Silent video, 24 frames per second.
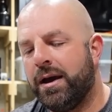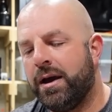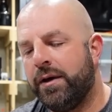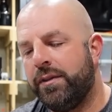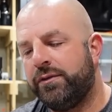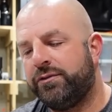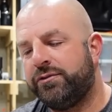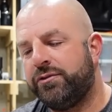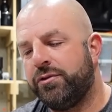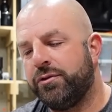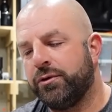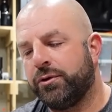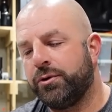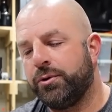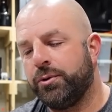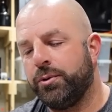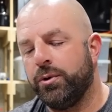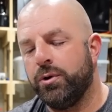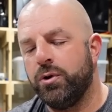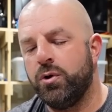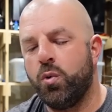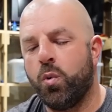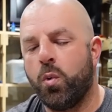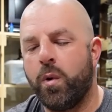This is the
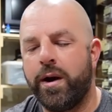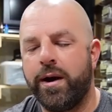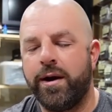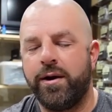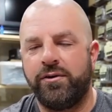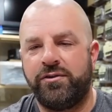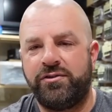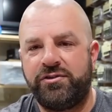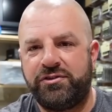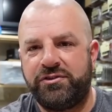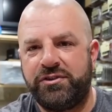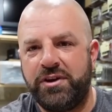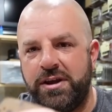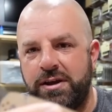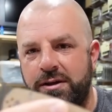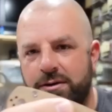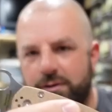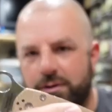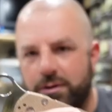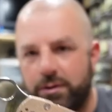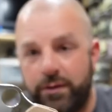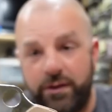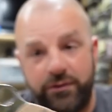crew wear steel.